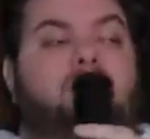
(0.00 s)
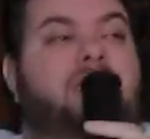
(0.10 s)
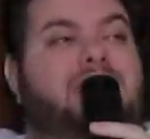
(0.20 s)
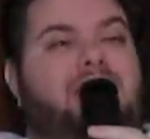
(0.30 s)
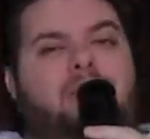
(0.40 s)

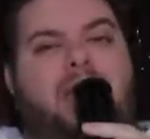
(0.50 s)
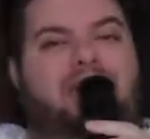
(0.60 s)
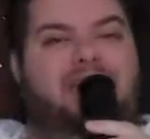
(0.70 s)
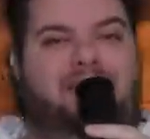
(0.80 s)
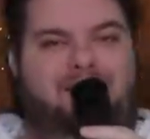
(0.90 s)
medium
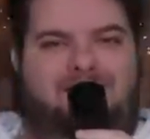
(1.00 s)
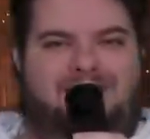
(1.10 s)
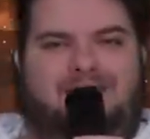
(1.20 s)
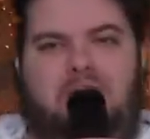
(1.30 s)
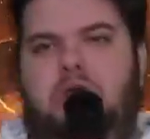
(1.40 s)
ending,
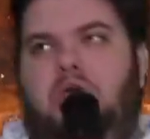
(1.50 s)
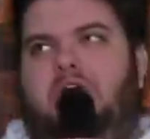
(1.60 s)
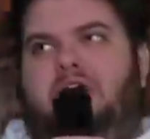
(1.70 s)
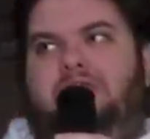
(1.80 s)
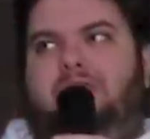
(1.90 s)

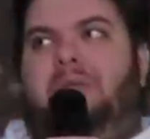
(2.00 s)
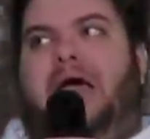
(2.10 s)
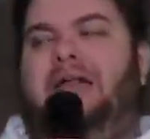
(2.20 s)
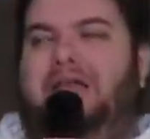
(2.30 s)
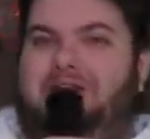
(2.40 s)
the
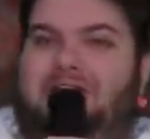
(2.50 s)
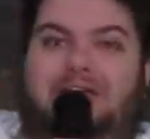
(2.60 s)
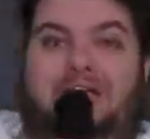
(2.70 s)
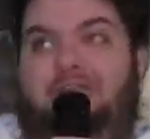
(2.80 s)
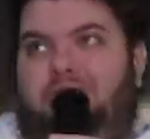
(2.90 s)
bad ending,
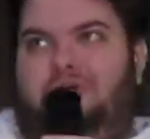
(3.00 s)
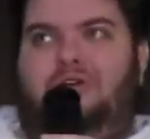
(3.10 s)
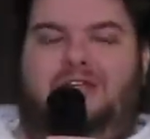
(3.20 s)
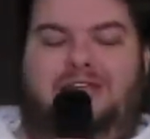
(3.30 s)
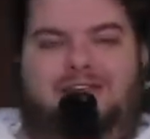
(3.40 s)
and the
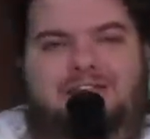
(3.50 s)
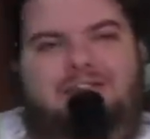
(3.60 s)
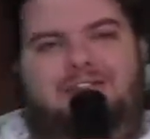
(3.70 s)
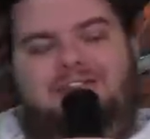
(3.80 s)
good ending.